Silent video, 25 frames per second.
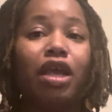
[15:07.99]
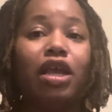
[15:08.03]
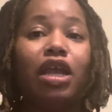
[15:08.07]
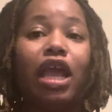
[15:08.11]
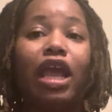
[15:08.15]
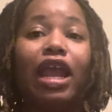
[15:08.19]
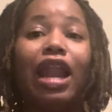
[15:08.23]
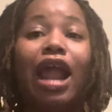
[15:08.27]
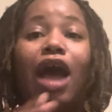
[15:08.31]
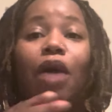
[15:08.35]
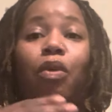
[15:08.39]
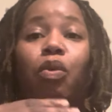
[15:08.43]

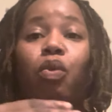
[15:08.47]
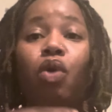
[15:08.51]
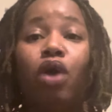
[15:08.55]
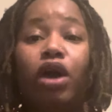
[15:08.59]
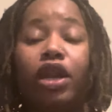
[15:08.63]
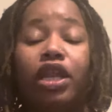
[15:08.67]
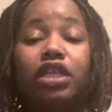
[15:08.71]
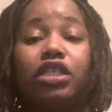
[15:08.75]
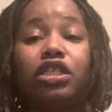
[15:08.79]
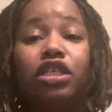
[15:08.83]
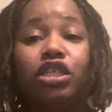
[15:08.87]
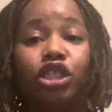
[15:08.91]
And I
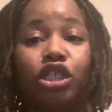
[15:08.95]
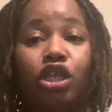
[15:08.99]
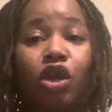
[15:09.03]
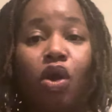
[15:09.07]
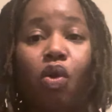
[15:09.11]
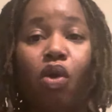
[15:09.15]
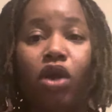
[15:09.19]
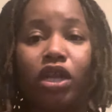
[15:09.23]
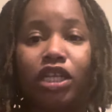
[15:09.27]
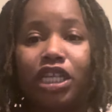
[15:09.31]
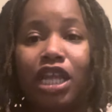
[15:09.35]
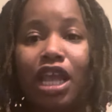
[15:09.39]
wanted to
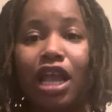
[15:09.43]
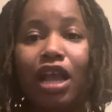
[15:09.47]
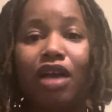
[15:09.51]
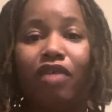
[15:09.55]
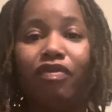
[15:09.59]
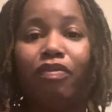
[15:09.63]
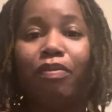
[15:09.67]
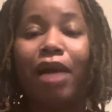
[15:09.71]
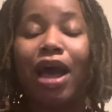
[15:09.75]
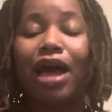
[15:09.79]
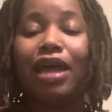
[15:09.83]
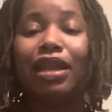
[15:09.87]
show a check of
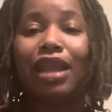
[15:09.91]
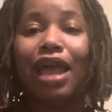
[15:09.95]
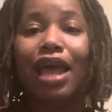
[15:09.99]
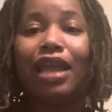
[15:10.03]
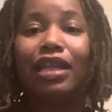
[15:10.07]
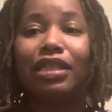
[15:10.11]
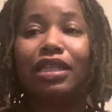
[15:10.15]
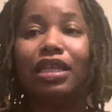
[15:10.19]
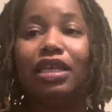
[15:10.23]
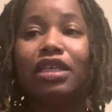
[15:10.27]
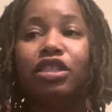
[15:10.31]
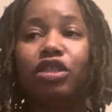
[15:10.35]
mine
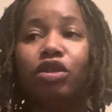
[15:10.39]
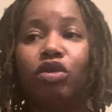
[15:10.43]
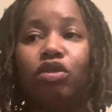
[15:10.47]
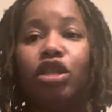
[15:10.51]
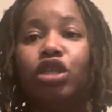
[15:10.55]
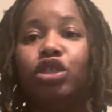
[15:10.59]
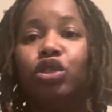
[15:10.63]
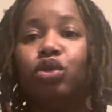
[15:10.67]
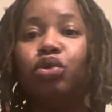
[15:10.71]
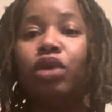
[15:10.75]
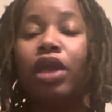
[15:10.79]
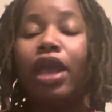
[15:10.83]
like this so
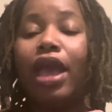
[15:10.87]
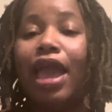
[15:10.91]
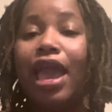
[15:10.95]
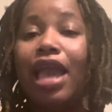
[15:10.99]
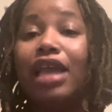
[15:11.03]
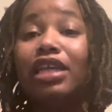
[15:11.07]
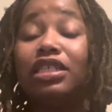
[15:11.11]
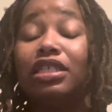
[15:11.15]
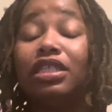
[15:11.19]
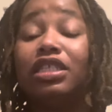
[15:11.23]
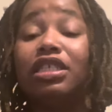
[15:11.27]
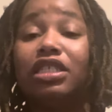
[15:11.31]
that you can
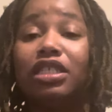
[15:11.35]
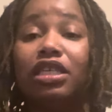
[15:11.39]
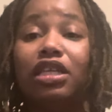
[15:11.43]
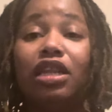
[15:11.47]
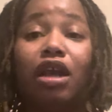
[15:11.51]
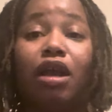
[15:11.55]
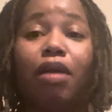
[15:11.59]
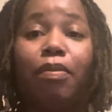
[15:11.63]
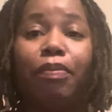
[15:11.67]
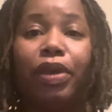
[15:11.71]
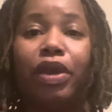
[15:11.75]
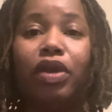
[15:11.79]
actually see the
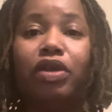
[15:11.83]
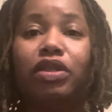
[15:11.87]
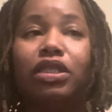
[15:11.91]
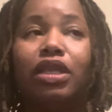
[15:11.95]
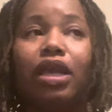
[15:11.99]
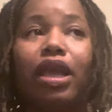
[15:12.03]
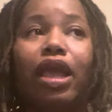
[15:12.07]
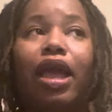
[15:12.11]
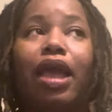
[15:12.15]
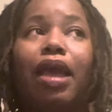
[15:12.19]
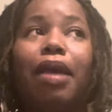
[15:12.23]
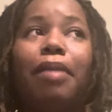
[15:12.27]

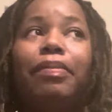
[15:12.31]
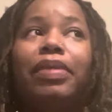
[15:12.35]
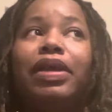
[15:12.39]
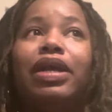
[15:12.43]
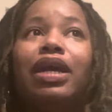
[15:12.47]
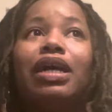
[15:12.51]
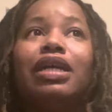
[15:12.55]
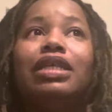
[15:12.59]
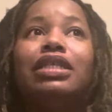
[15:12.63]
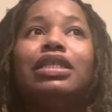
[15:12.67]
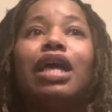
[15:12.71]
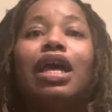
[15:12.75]
comparison,
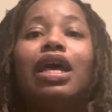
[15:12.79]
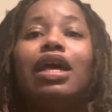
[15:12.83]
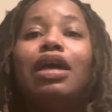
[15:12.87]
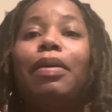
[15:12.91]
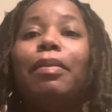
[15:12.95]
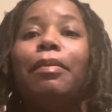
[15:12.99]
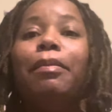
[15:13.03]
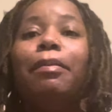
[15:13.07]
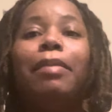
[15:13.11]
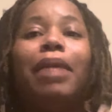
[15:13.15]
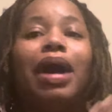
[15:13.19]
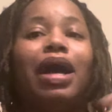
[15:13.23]
because
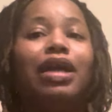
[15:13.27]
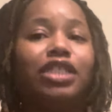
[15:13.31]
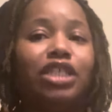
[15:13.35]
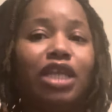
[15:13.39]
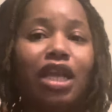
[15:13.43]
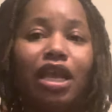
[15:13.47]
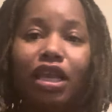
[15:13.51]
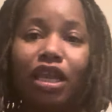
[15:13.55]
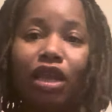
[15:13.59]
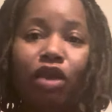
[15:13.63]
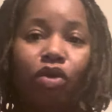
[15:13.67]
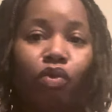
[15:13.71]
my
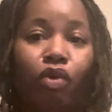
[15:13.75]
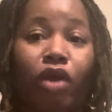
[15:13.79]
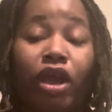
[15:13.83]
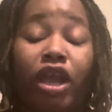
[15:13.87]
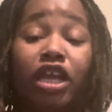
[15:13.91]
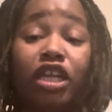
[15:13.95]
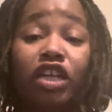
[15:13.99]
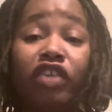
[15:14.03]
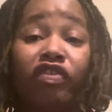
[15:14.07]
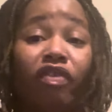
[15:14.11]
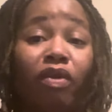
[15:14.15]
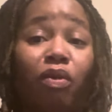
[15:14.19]
check can
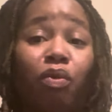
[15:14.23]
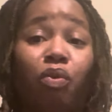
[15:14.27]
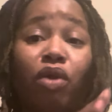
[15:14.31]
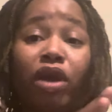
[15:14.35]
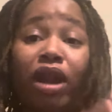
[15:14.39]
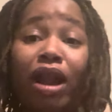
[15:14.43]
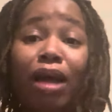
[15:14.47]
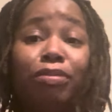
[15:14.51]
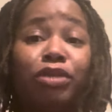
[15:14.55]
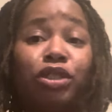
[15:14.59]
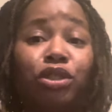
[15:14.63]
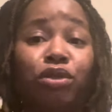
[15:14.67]
range from what
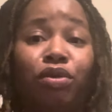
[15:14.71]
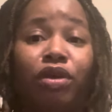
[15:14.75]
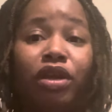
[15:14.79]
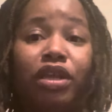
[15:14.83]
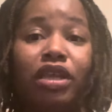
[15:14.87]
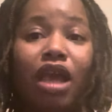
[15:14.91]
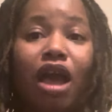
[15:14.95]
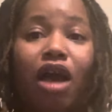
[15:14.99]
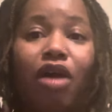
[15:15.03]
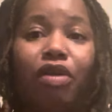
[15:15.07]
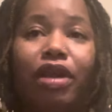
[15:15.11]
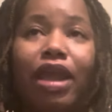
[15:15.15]
I'm showing
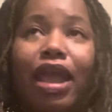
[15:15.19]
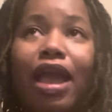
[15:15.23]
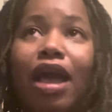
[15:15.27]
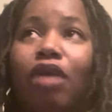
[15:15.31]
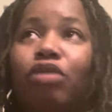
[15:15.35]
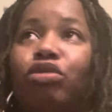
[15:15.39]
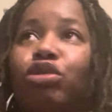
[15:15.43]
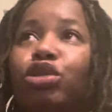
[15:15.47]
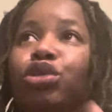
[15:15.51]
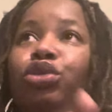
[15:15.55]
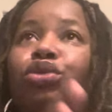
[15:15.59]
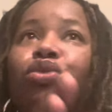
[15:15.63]
y'all
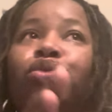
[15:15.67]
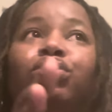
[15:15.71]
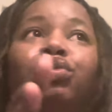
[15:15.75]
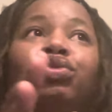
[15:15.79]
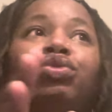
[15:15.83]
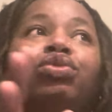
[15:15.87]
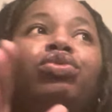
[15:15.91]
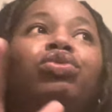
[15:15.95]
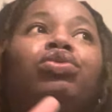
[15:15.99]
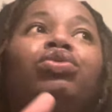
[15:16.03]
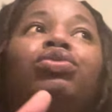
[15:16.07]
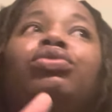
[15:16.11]
now
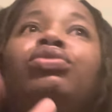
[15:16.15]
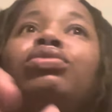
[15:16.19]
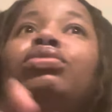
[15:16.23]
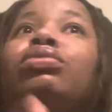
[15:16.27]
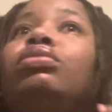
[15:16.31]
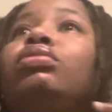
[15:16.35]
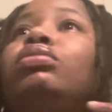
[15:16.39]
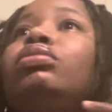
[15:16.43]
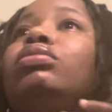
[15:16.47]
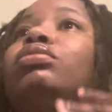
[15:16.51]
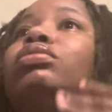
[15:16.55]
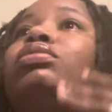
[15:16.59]

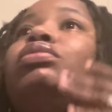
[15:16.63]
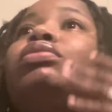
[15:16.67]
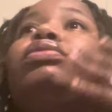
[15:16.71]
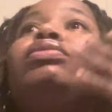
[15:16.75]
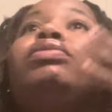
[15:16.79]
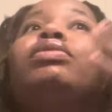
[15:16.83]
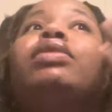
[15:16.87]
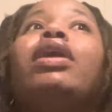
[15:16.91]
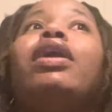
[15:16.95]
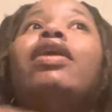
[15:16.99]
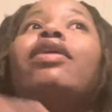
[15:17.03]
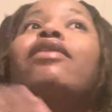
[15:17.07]

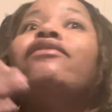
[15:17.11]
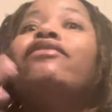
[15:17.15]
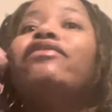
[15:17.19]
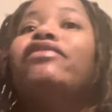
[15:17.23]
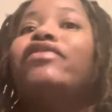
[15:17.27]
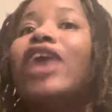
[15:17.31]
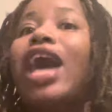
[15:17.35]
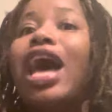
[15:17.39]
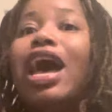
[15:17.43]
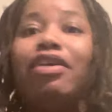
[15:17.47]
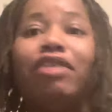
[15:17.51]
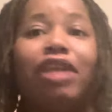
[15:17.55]
to
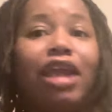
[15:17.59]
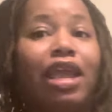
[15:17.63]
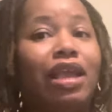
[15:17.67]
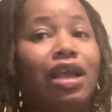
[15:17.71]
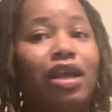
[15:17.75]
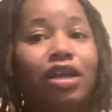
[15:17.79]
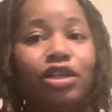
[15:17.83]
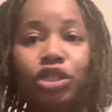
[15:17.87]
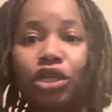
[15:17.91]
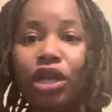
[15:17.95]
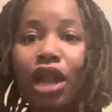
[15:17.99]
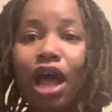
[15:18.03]
$500
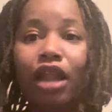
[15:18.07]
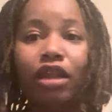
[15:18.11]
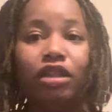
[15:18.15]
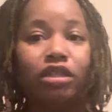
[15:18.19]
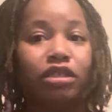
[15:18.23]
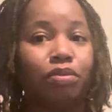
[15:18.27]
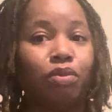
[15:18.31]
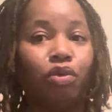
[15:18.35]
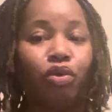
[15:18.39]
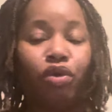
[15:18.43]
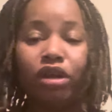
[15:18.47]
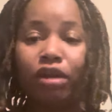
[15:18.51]
to
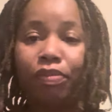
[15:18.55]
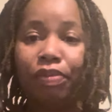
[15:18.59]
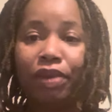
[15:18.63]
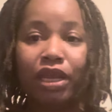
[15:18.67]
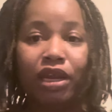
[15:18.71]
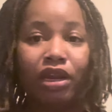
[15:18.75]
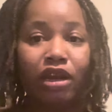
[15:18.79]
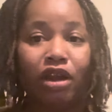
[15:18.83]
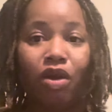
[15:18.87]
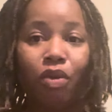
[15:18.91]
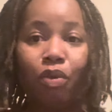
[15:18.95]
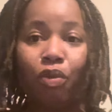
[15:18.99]
$800 more
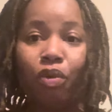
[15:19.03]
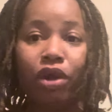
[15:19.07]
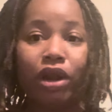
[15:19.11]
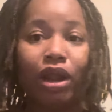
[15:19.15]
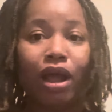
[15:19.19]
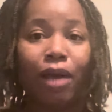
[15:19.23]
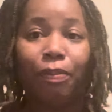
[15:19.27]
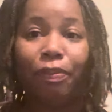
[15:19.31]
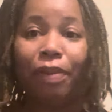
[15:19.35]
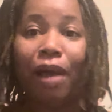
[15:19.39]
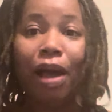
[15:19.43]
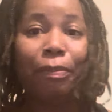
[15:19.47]
depending on what
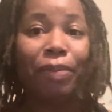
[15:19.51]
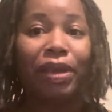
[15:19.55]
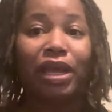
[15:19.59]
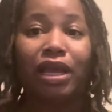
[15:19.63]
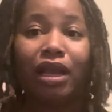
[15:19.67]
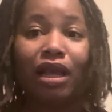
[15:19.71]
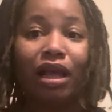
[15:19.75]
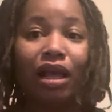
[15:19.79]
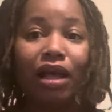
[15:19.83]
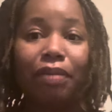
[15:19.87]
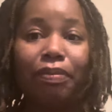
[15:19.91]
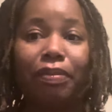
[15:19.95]
I
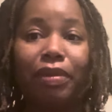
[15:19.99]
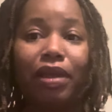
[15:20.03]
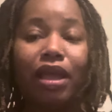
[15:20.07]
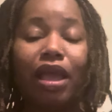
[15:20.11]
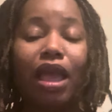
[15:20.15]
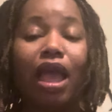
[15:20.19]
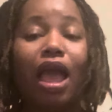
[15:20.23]
pick up.